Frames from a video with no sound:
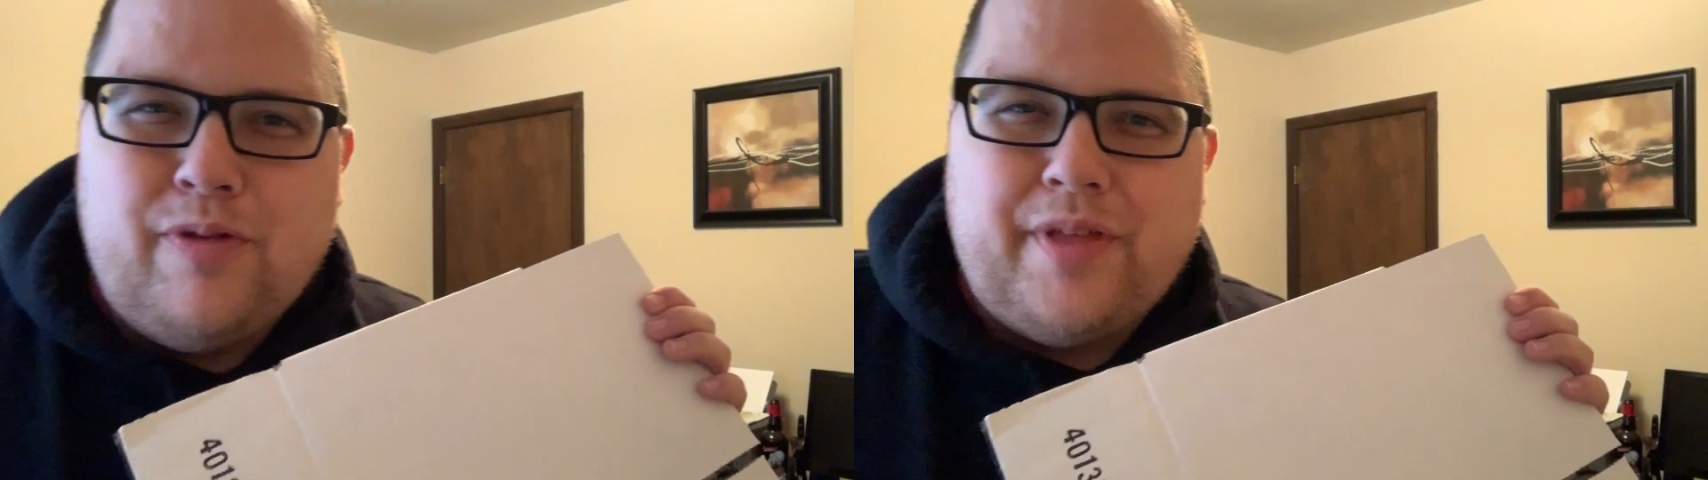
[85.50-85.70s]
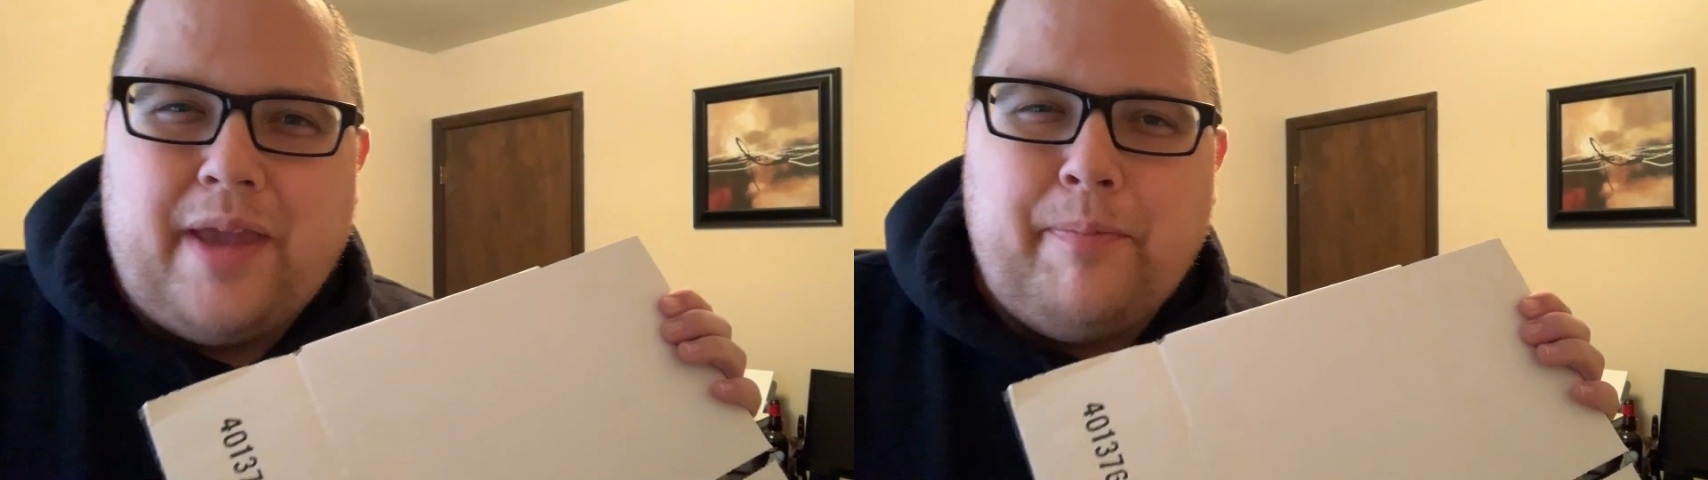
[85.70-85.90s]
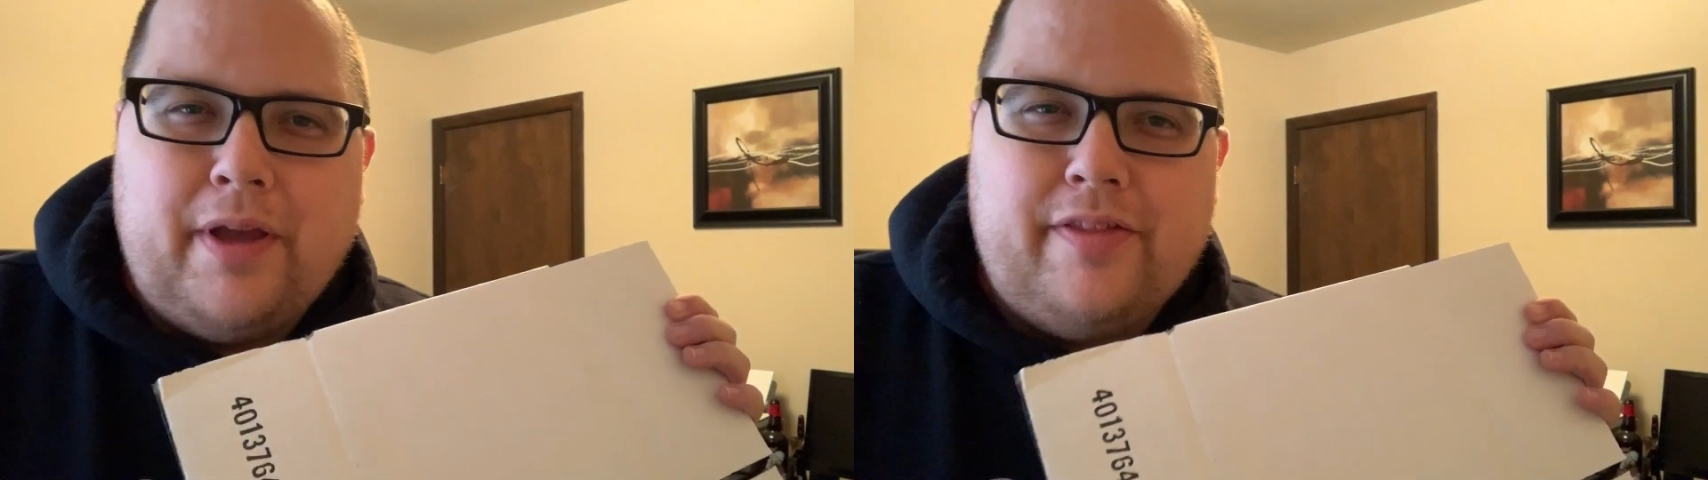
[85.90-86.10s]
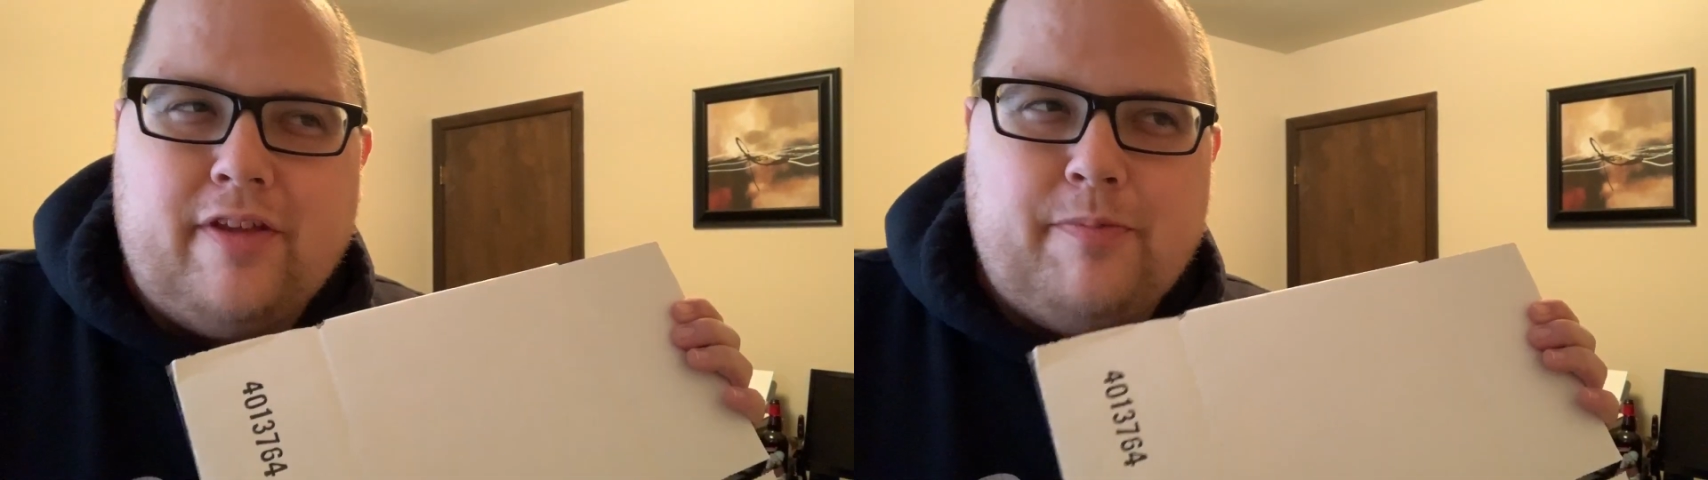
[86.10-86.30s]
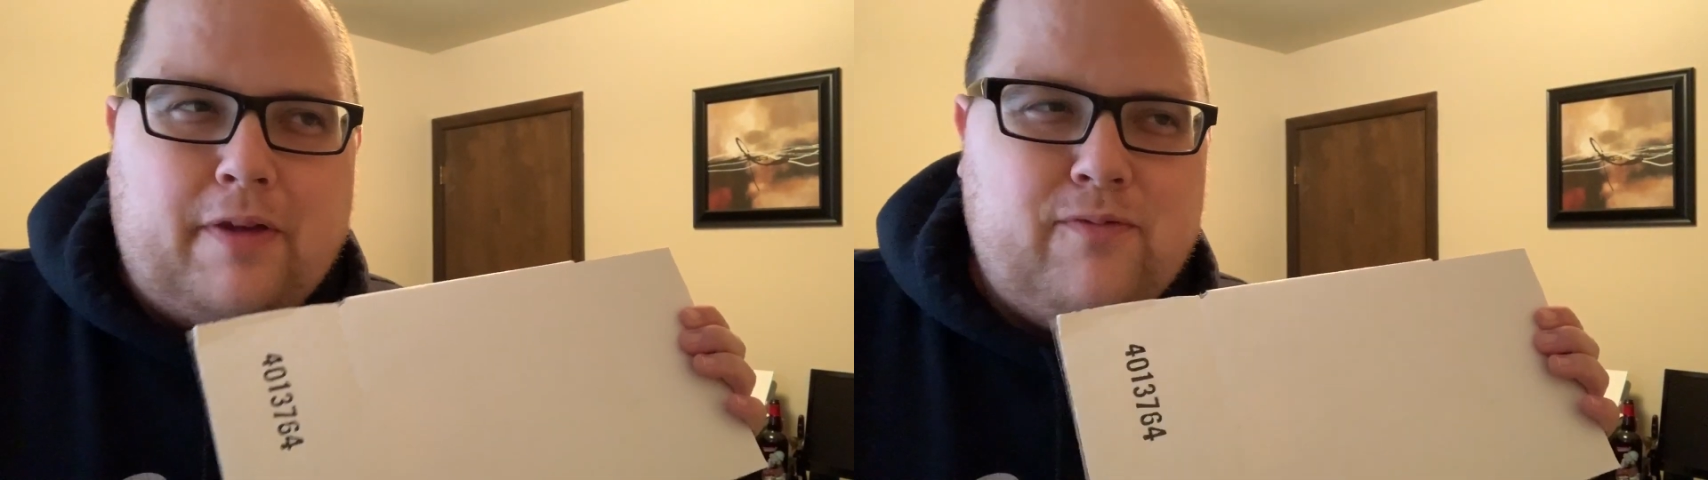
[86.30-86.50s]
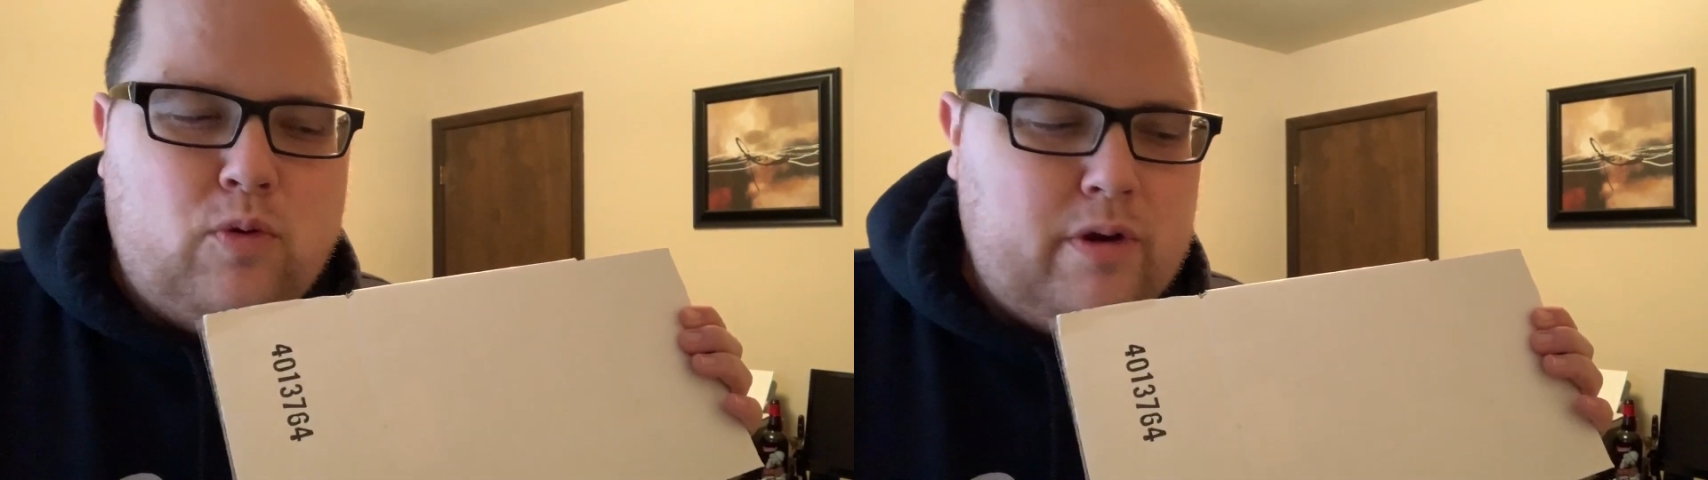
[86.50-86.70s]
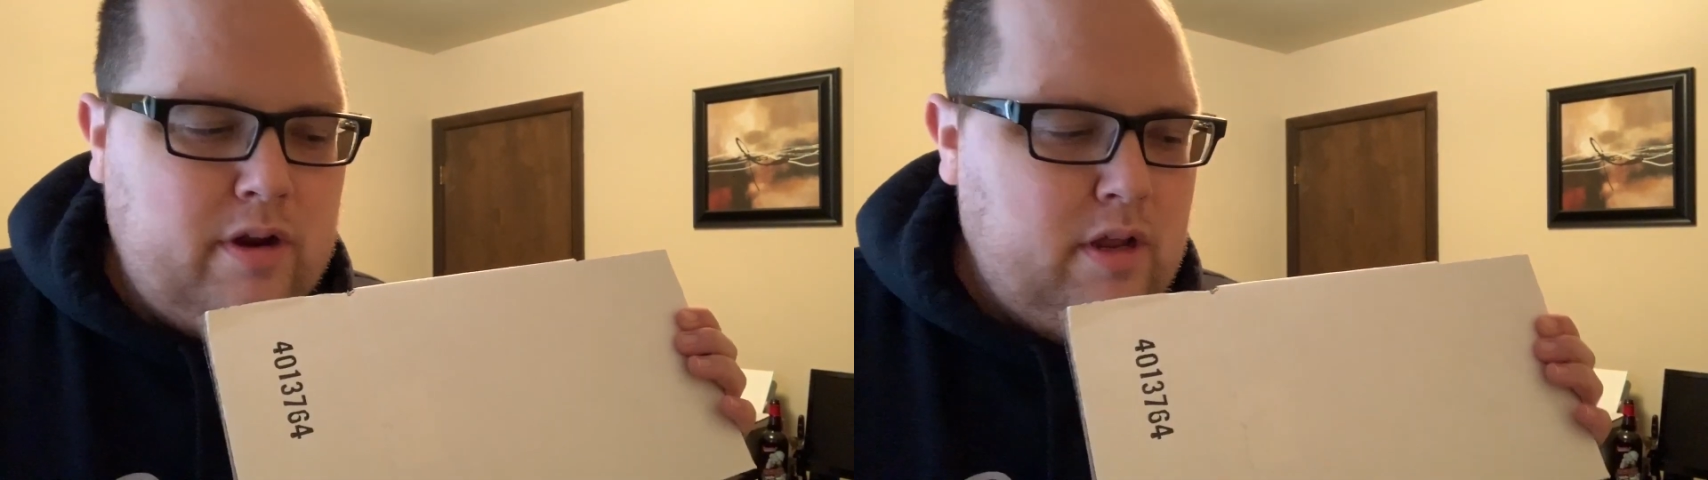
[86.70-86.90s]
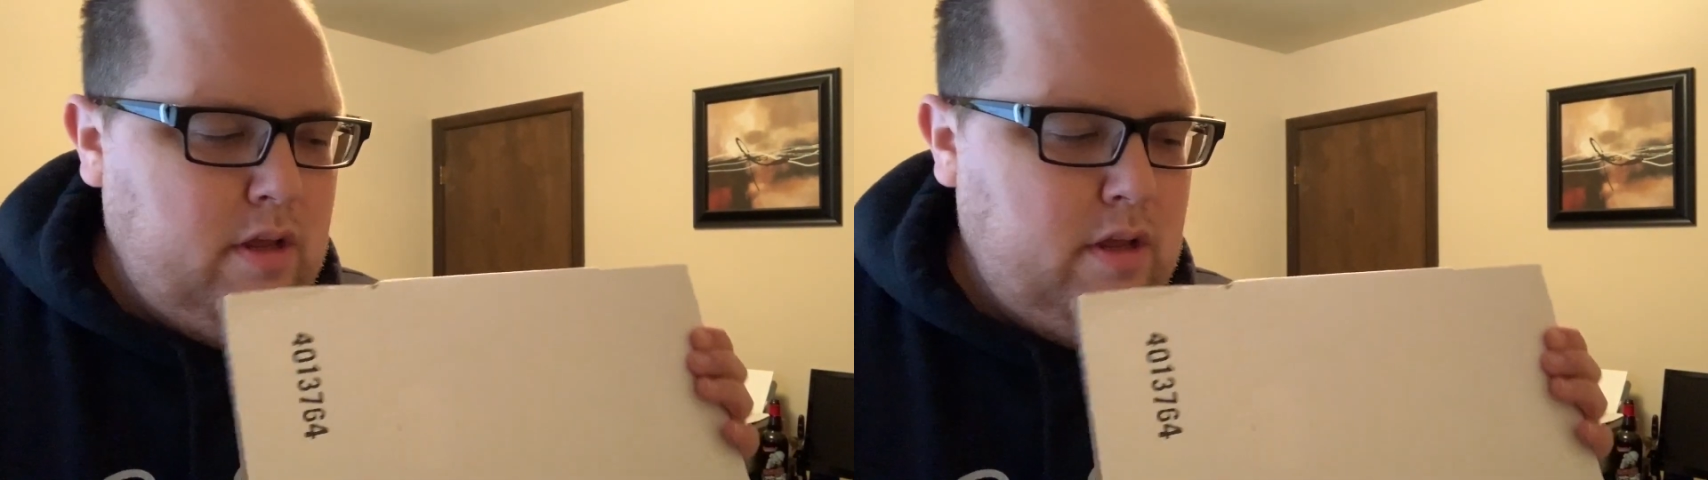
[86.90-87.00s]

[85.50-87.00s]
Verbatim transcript: use eight by six by four.